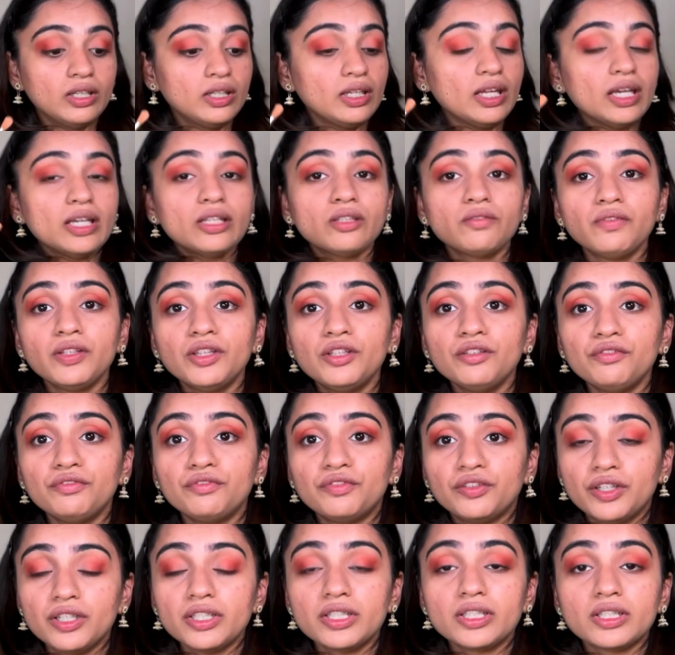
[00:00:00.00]
Next, with the
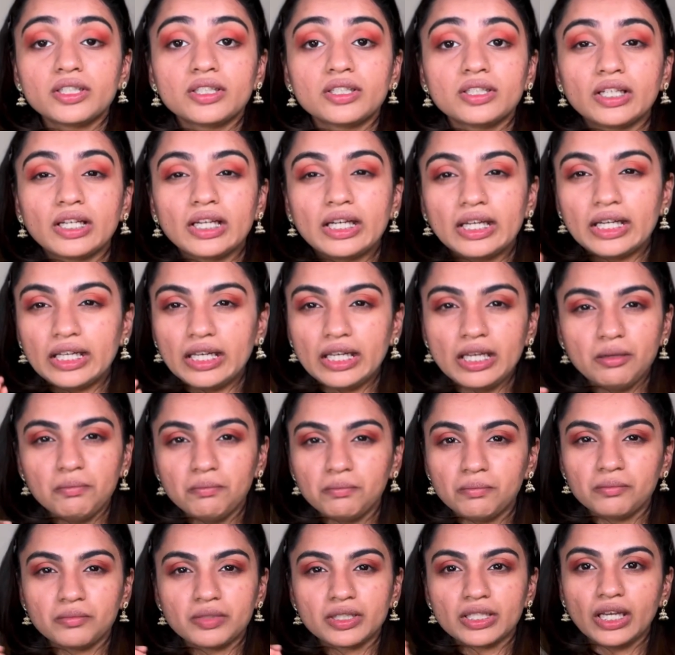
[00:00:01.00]
first
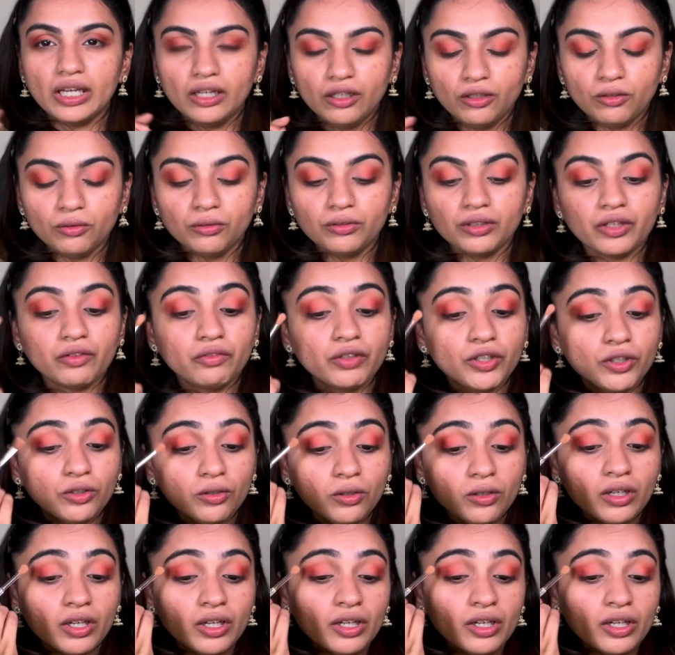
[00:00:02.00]
cream skin tone that we took,